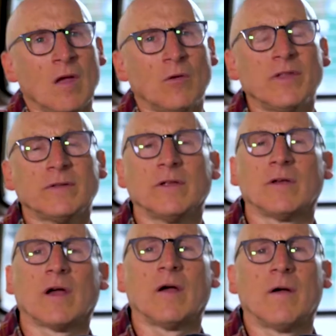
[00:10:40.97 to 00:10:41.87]
Well,
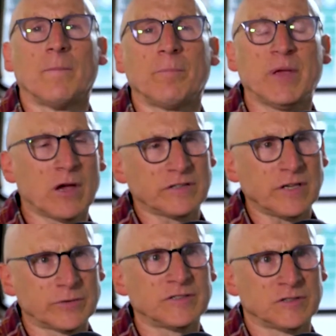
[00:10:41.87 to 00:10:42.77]
because
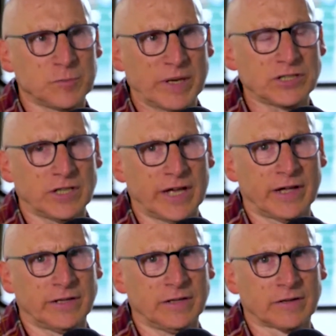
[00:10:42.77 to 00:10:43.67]
I was in special
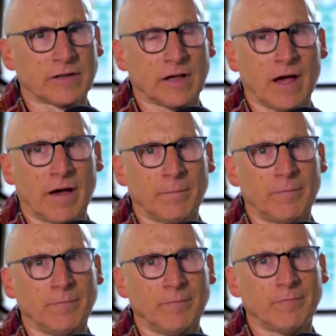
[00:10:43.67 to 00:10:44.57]
ed,
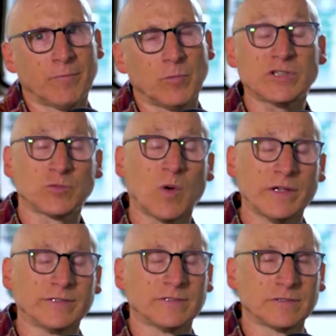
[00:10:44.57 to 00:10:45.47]
which
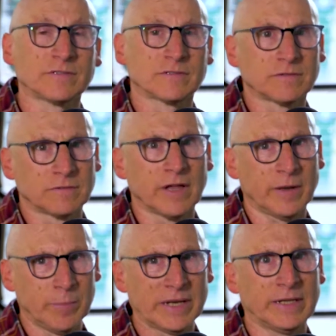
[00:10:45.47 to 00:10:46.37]
was
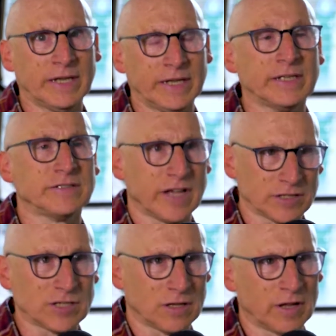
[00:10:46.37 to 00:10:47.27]
admittedly
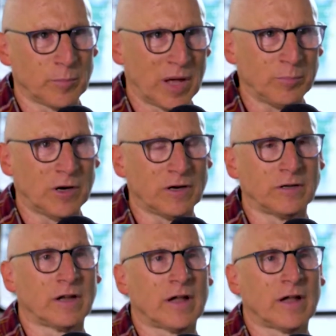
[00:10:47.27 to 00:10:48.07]
intentional on my part,